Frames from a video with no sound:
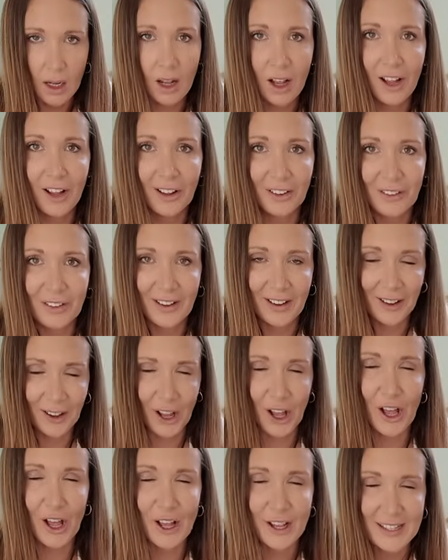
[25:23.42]
are
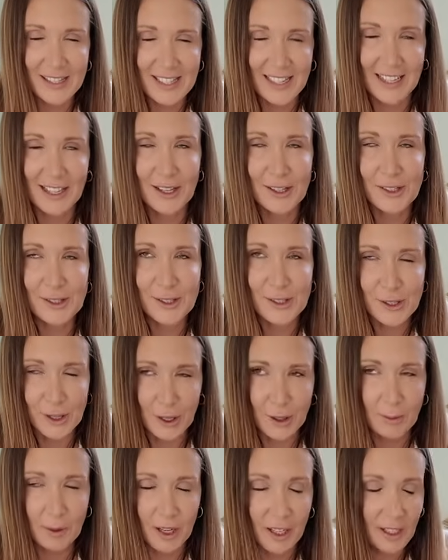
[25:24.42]
hurting
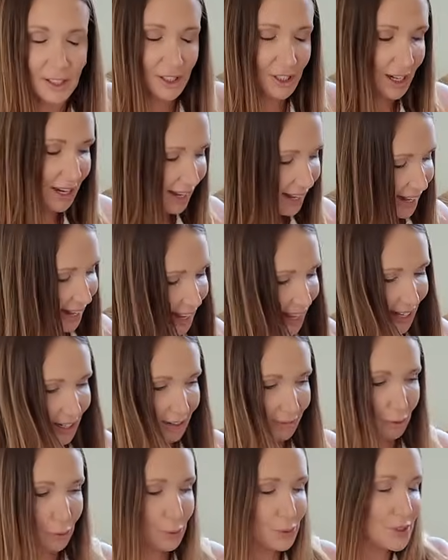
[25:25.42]
so much, and
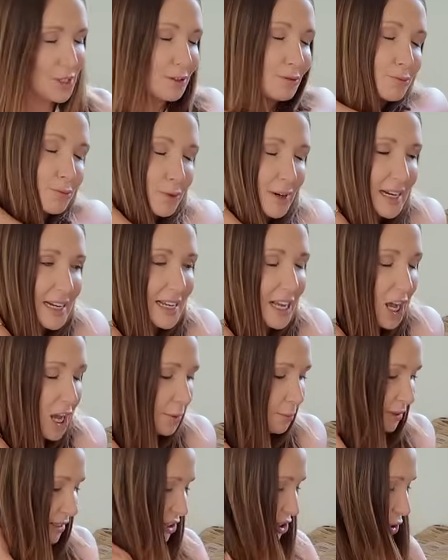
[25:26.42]
I've also really
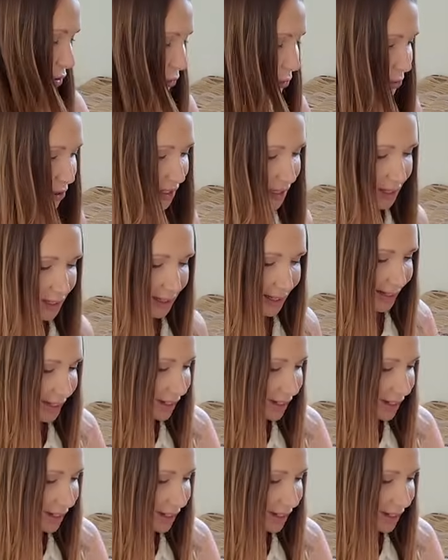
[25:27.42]
hurt my shoulder,